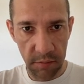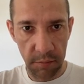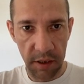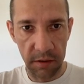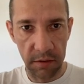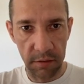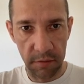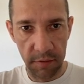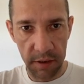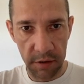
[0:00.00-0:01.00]
but
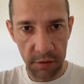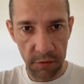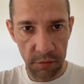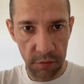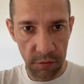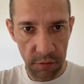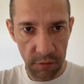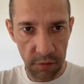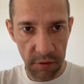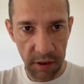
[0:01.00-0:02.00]
when
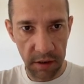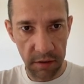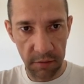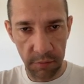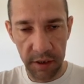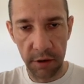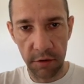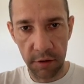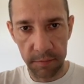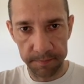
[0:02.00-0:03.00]
your